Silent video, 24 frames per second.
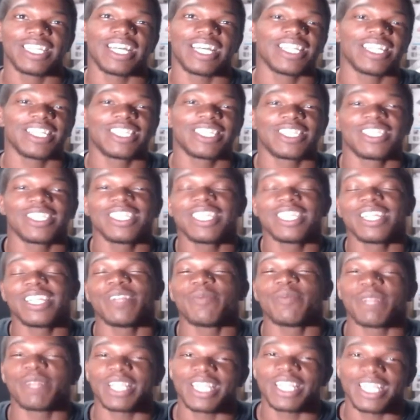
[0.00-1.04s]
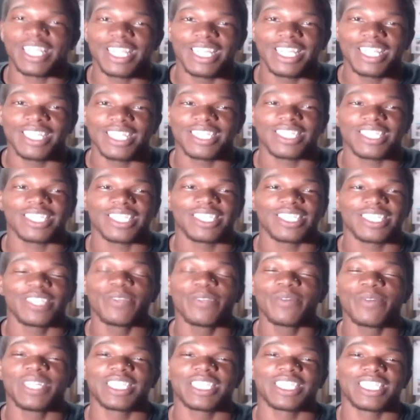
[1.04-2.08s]
she didn't believe she
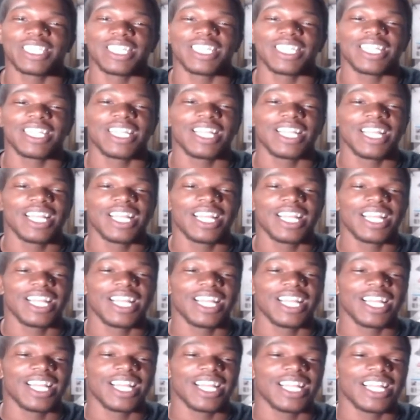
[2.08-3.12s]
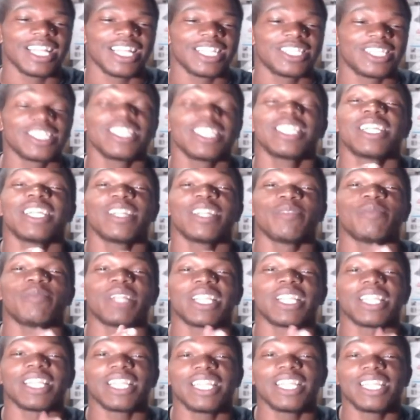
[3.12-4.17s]
wasn't she didn't
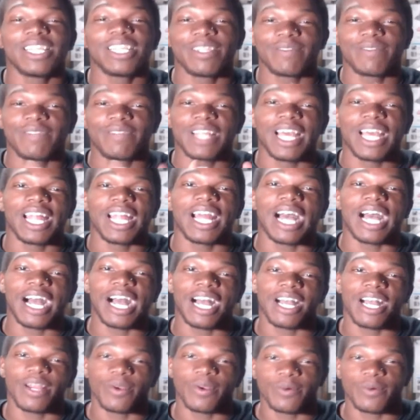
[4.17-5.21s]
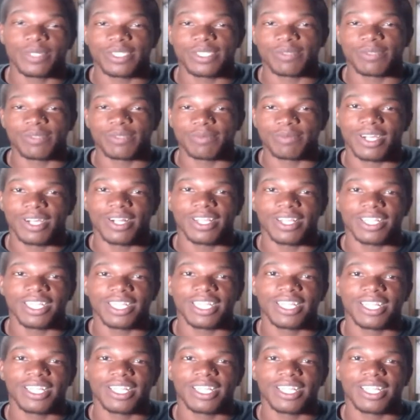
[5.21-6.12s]
believe that I what you call it